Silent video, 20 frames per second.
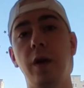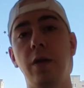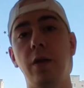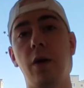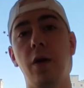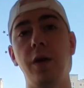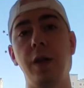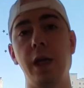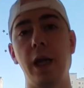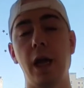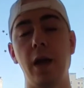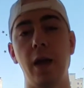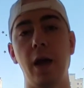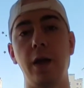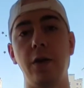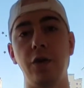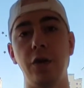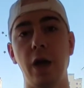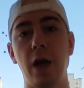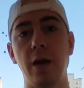on the
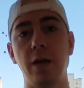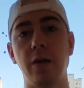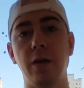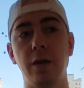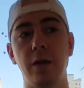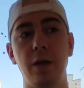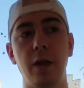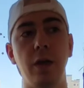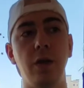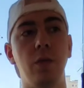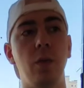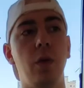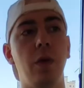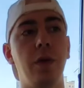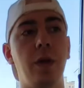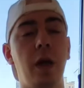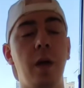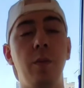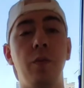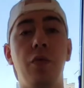NHS. This
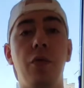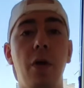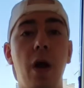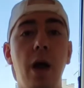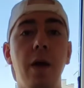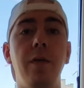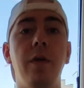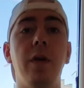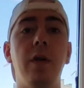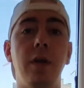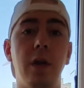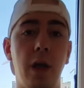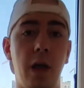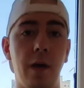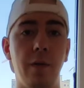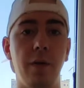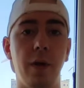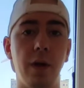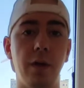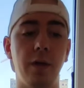was a private
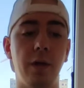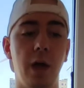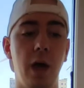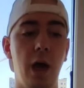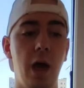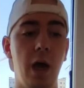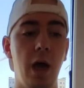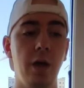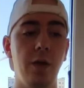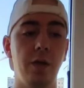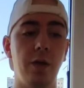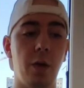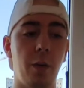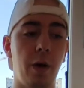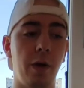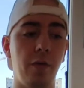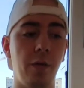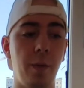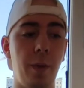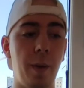service. So
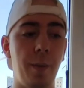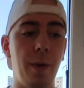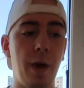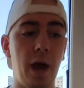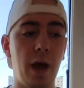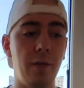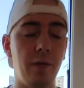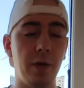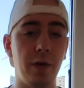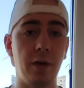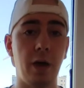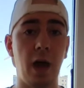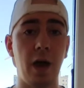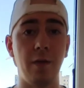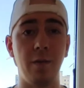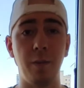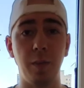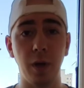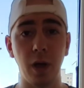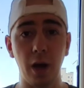I remember having to
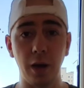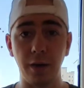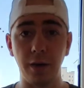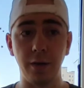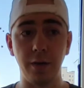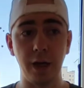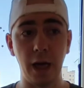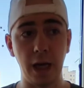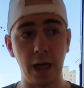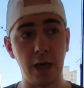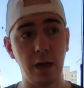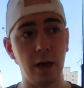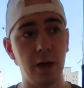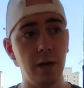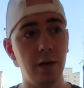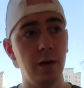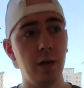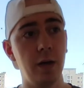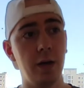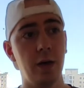have blood
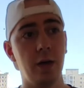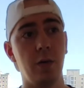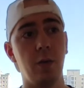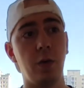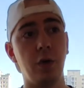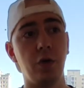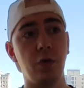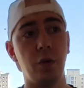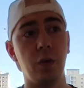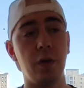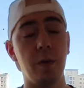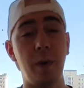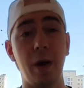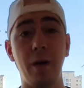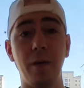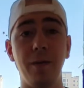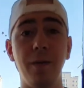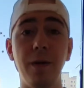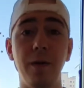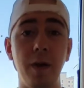taken, which was
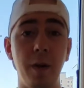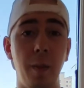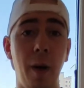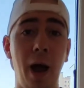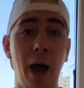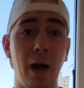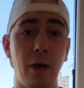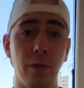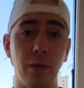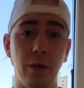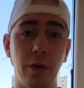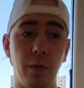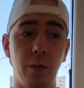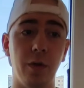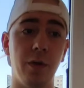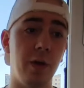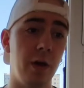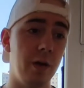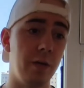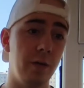about £50. It
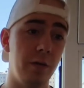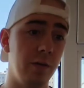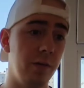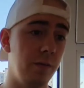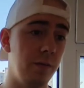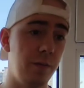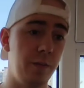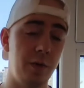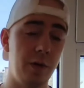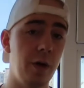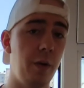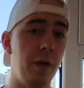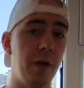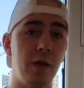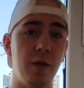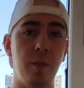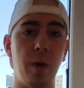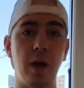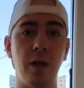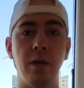was so
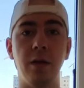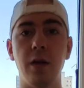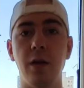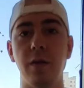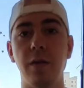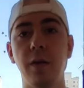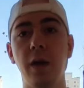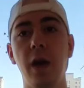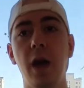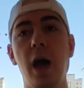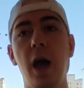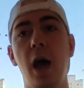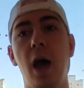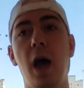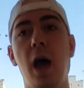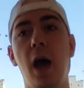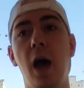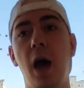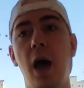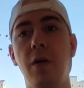expensive.
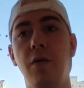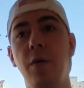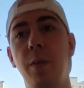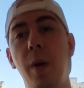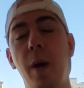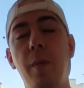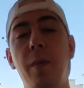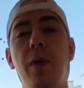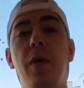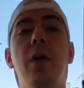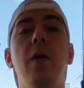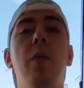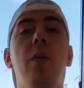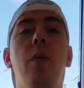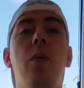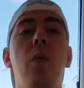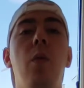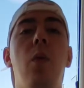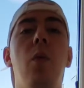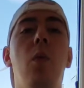I remember that
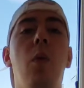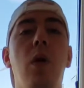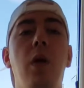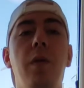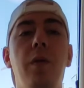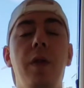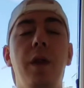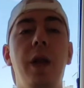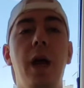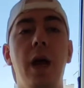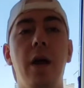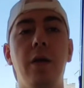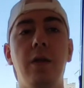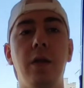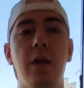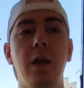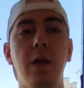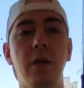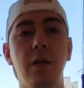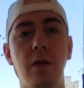one of the nurse
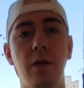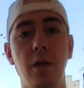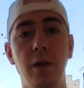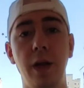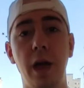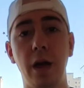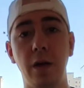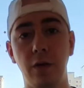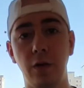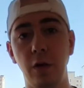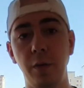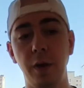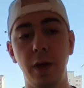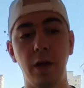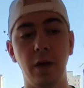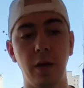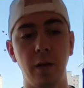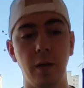doing